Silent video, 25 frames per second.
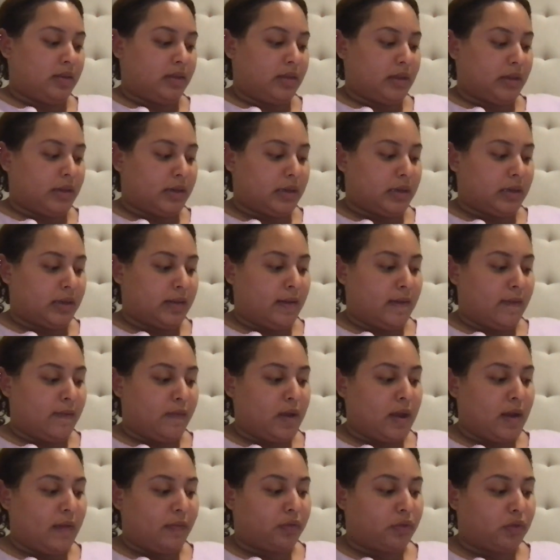if
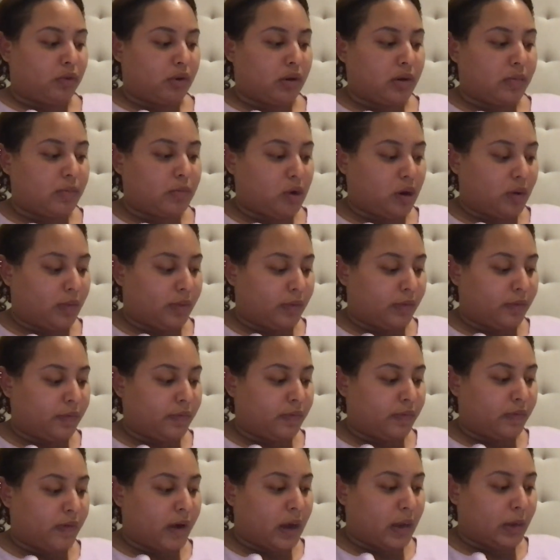you have 3 or more of the
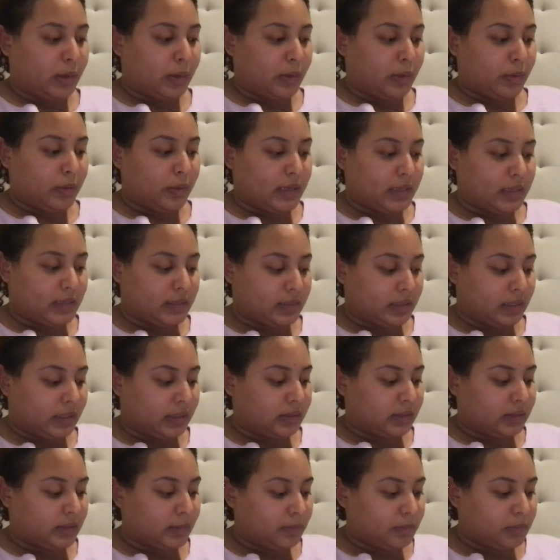following
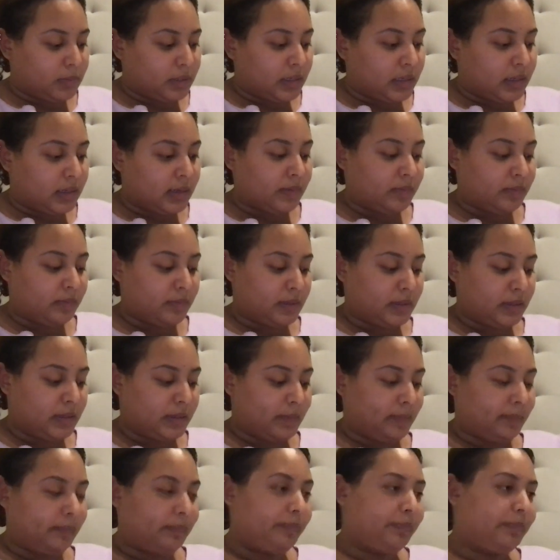6
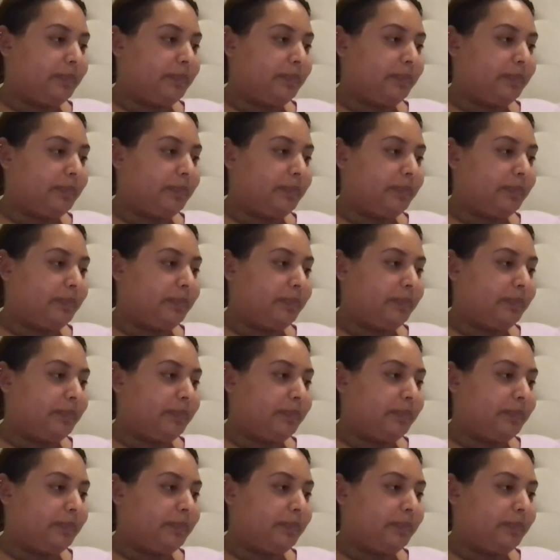symptoms.